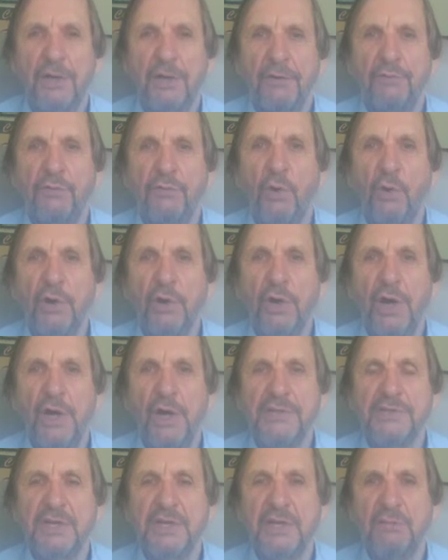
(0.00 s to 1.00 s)

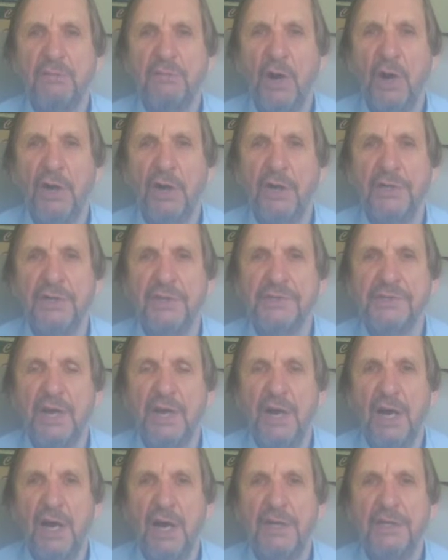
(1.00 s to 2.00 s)
forecasting market
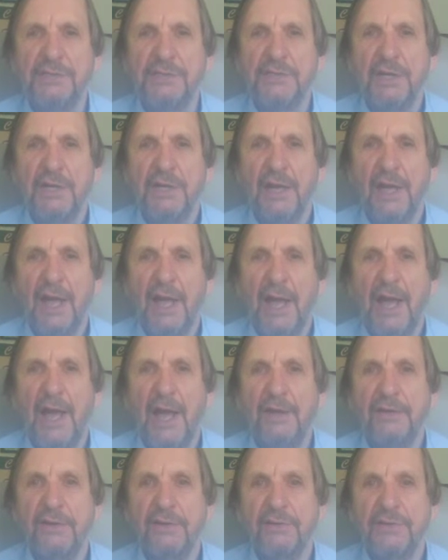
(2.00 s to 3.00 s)
size
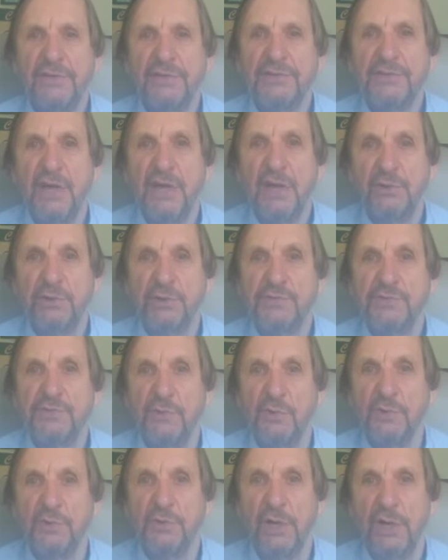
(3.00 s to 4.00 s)
and the sales
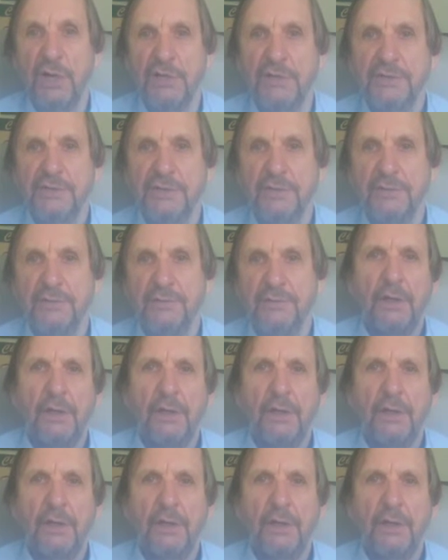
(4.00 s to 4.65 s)
forecast.